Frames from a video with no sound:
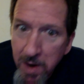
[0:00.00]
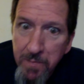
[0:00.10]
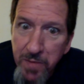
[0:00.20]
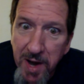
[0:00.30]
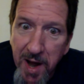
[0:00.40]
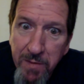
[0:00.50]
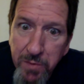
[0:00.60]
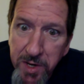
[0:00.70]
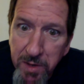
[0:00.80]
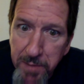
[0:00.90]
that
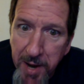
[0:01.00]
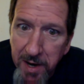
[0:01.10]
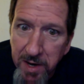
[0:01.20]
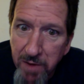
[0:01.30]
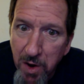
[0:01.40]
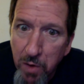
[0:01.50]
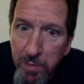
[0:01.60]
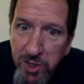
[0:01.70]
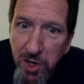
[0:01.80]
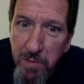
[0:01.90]
every competitive home
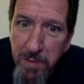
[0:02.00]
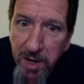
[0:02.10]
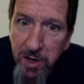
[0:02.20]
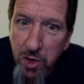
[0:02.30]
is going to make